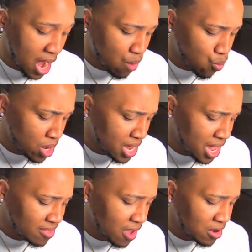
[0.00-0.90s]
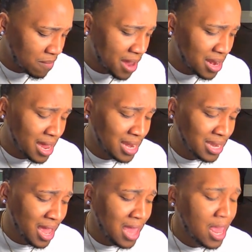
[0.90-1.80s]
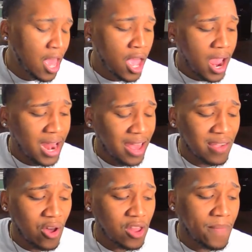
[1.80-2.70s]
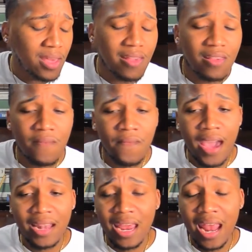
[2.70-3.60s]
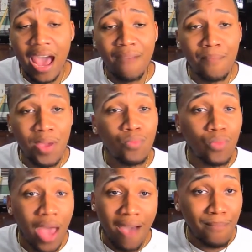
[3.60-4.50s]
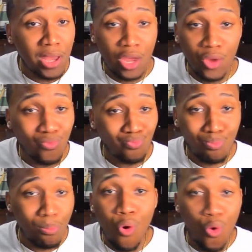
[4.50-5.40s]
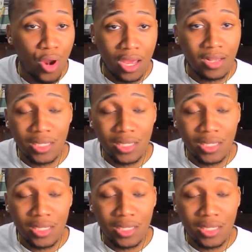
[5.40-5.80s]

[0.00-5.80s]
I really ain't talked about it like that, and that's only because of the fact that I've been I've been in mourning.